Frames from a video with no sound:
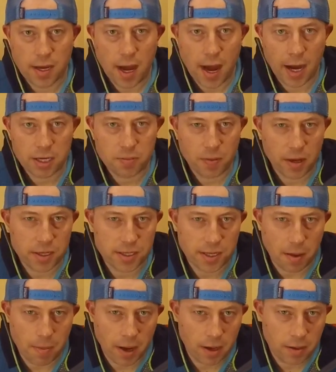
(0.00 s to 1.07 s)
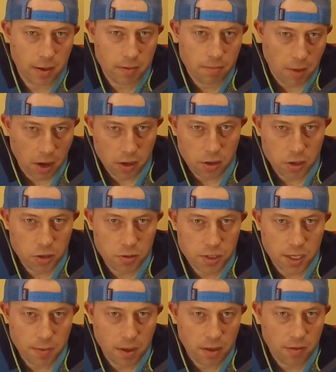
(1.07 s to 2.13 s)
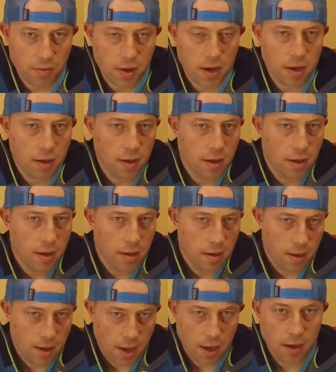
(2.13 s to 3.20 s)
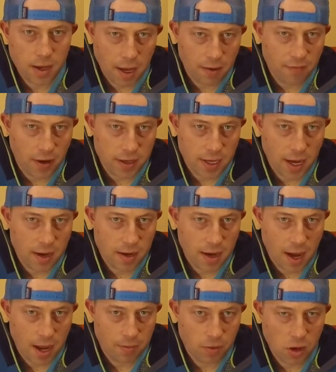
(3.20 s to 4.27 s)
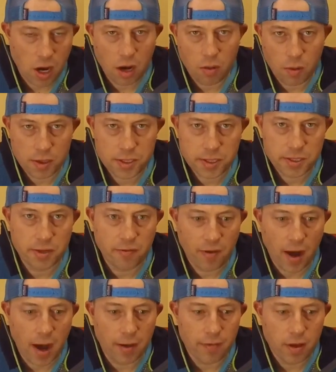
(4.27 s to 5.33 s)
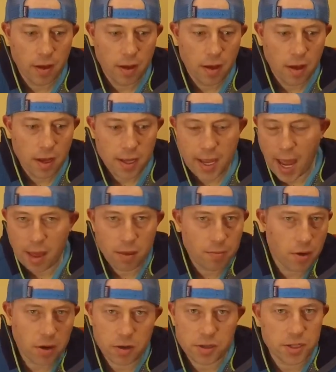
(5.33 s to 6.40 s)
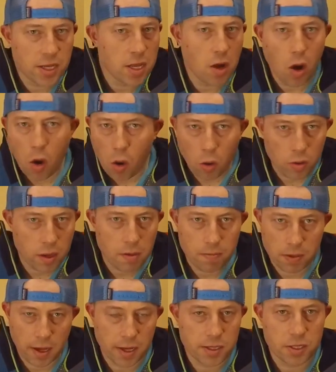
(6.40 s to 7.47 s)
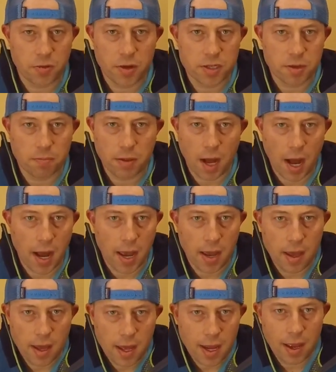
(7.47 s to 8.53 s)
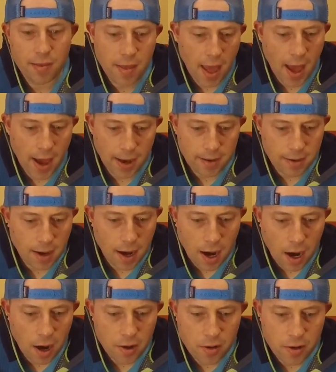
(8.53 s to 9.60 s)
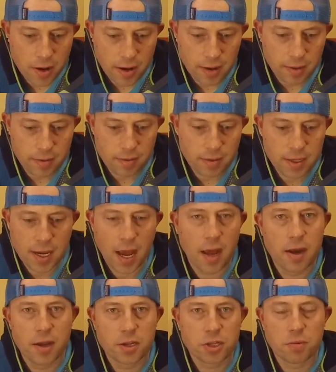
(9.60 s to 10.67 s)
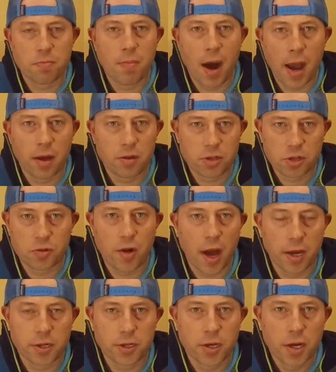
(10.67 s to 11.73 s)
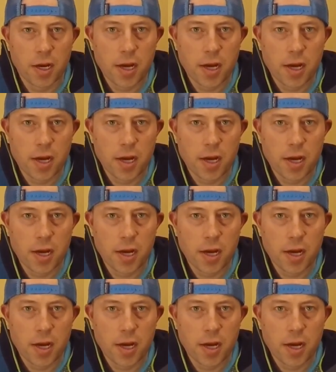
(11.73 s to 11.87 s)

Hot Springs is at mile marker 273, and again, Fontana Dam, we'll call it 165. Gatlinburg is the only place to resupply in that 110-ish mile stretch.